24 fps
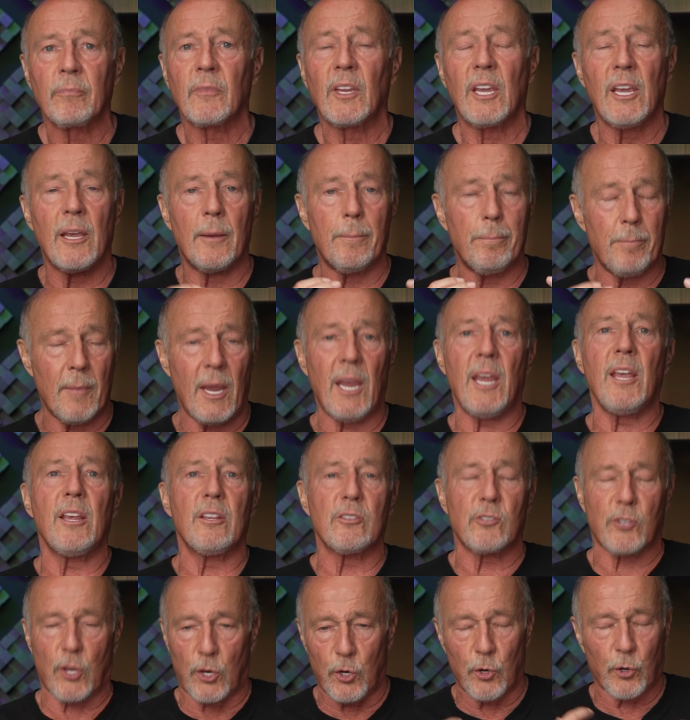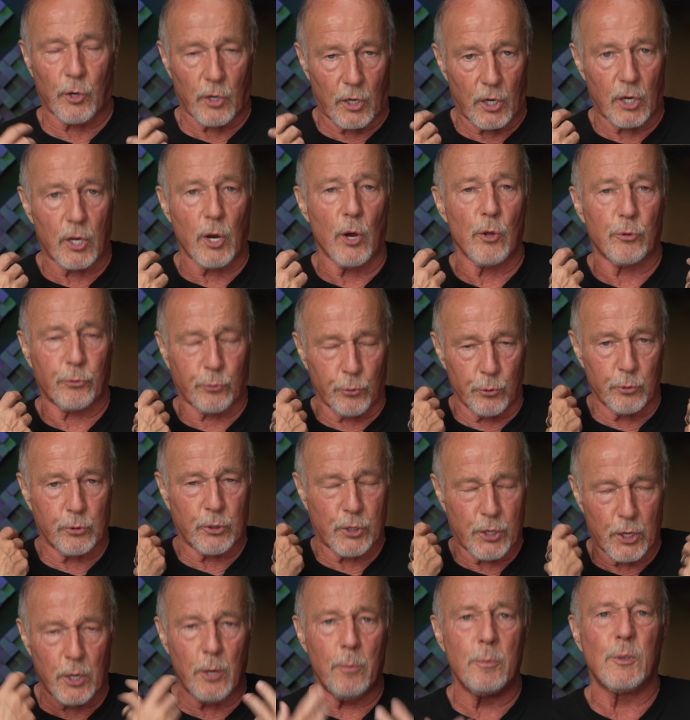It means that you're going to go through
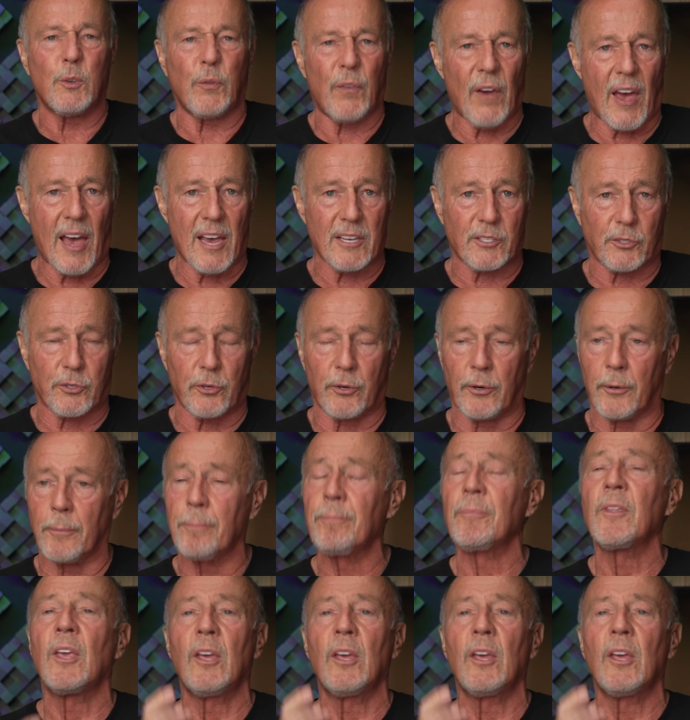tubes faster.